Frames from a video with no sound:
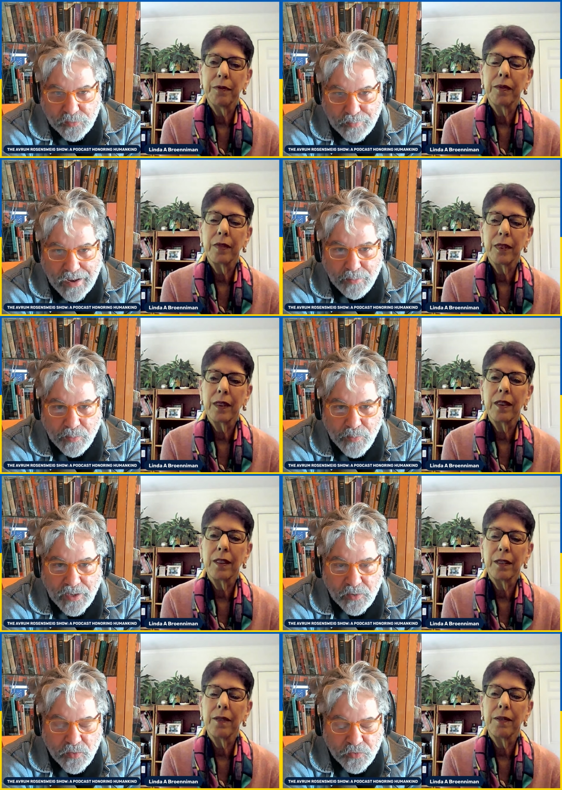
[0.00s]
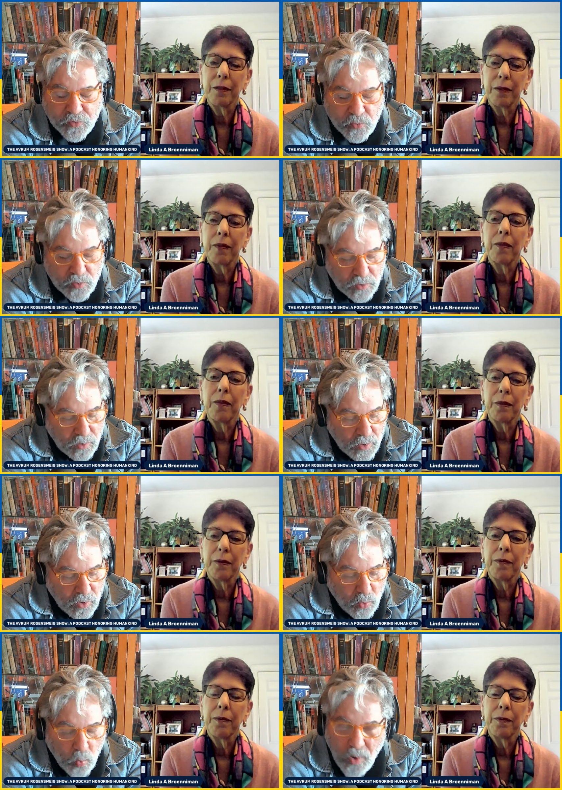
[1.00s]
Speaker 1: your mom in medical school
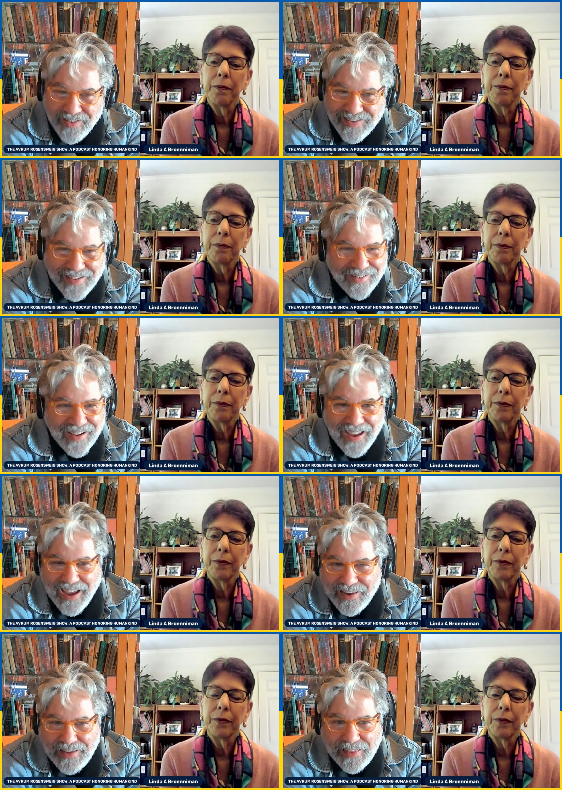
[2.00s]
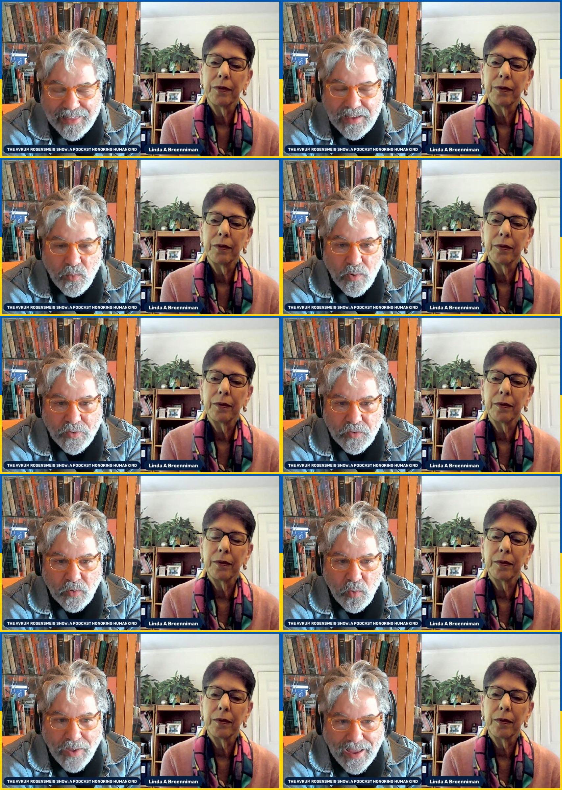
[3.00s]
was there anything
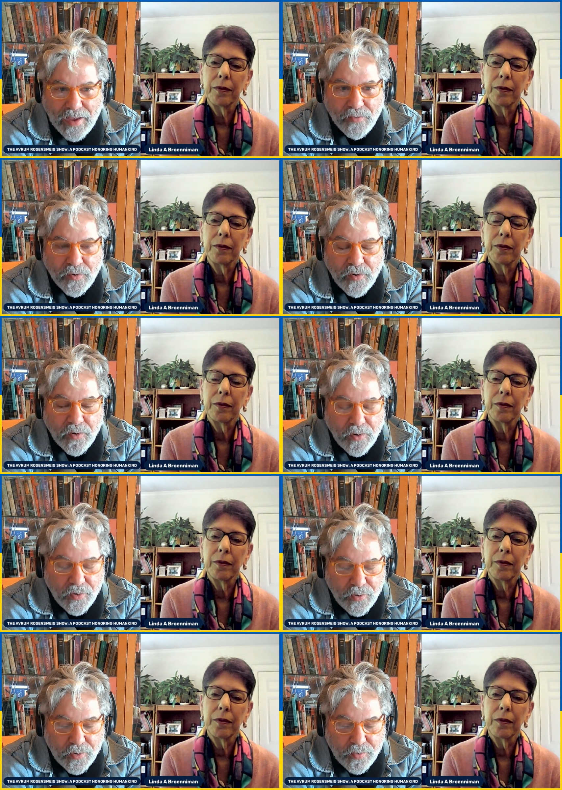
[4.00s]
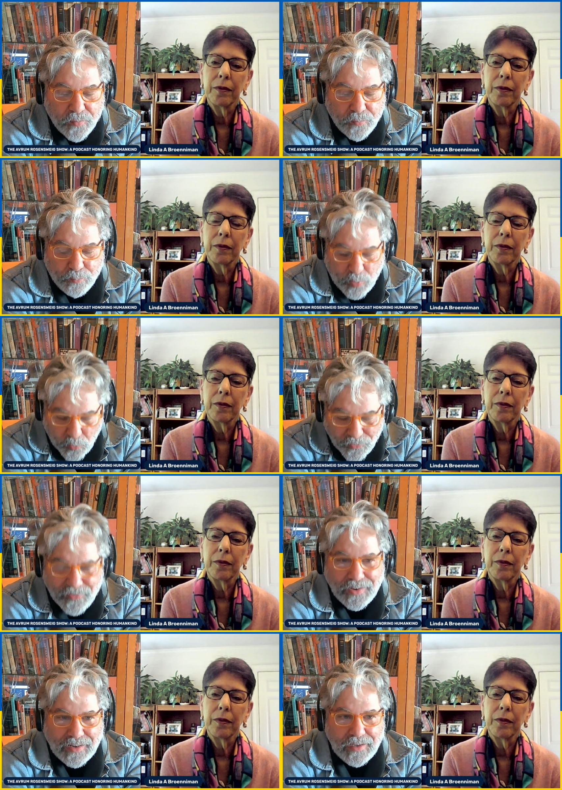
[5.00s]
whatsoever
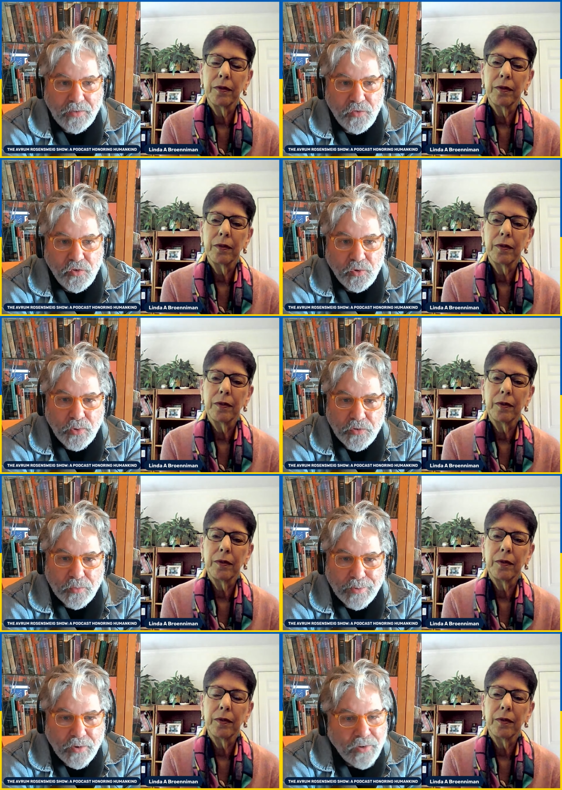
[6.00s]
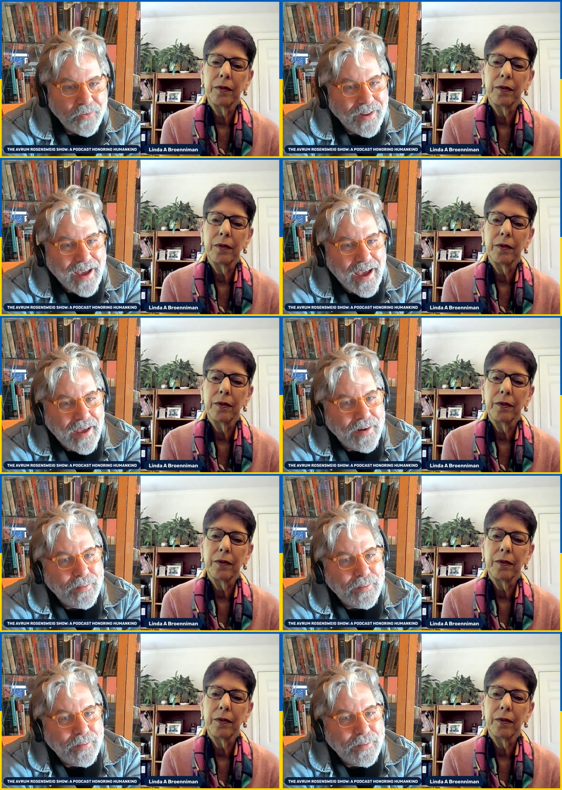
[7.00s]
personally jewish about your dad